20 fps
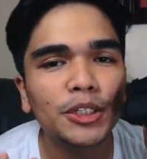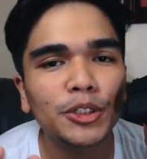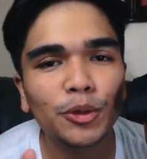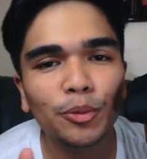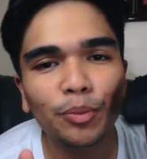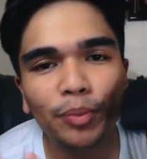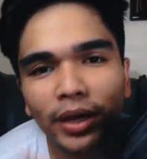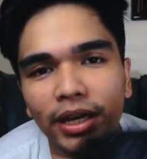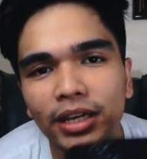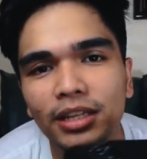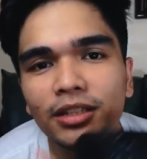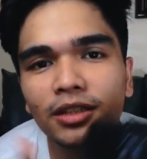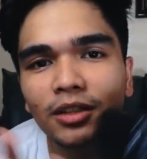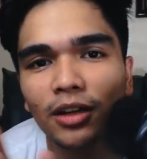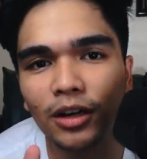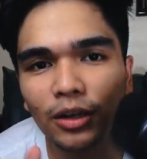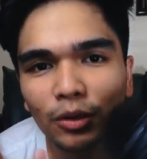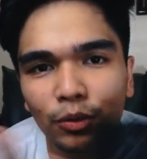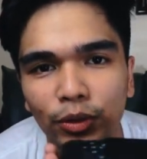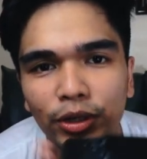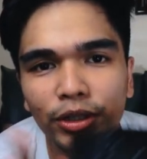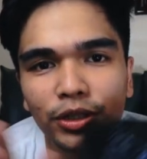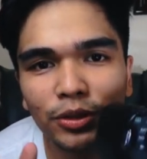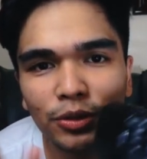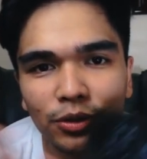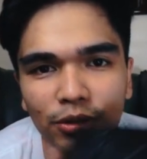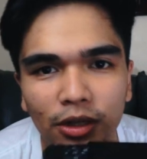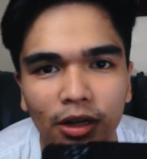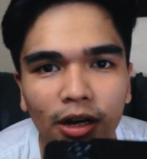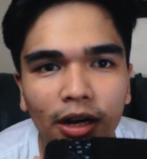So based on what
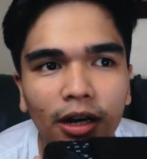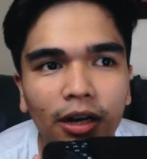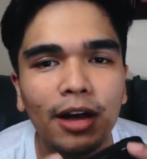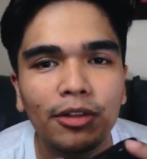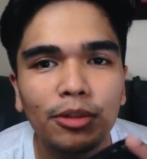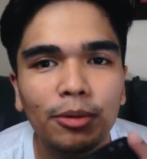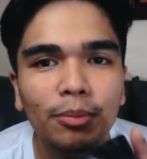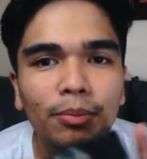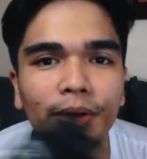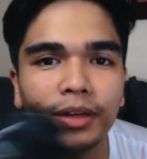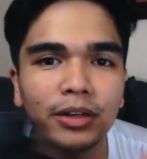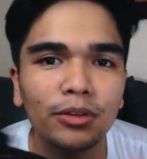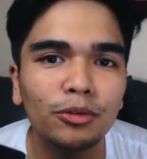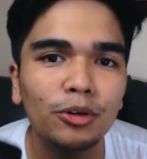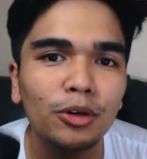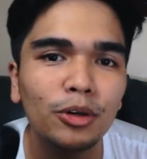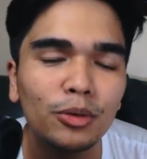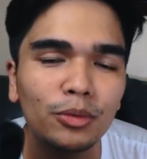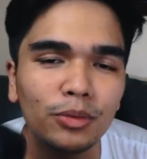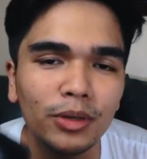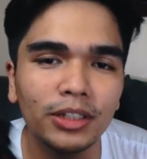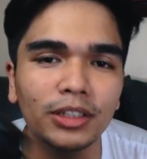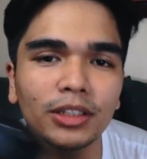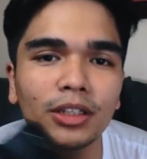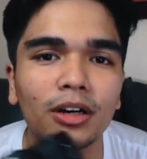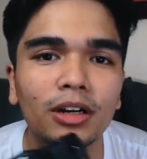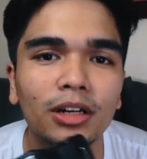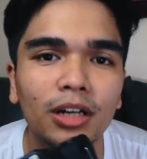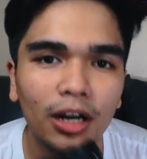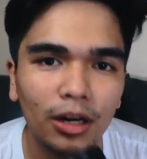you saw, the Benro Red
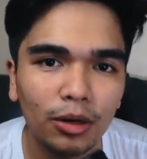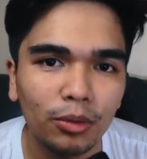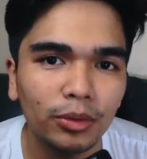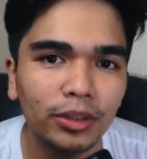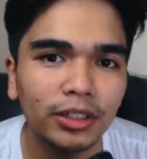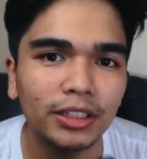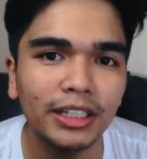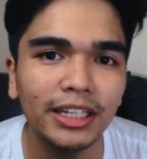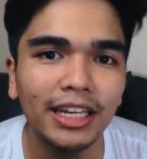Dog R one